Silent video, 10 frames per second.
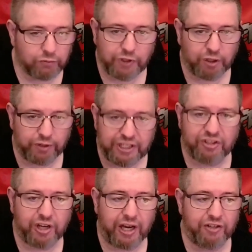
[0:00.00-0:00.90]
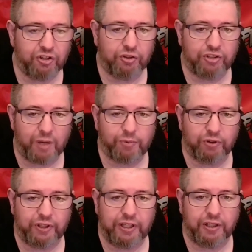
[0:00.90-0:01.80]
each kaiju
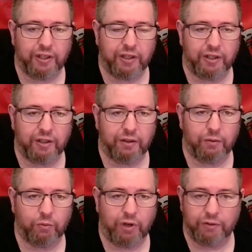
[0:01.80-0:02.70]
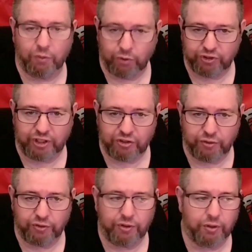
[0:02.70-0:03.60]
separately and whatever ones I
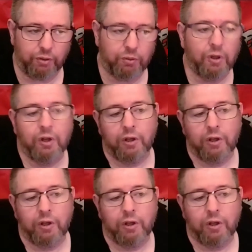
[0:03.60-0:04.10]
choose to do,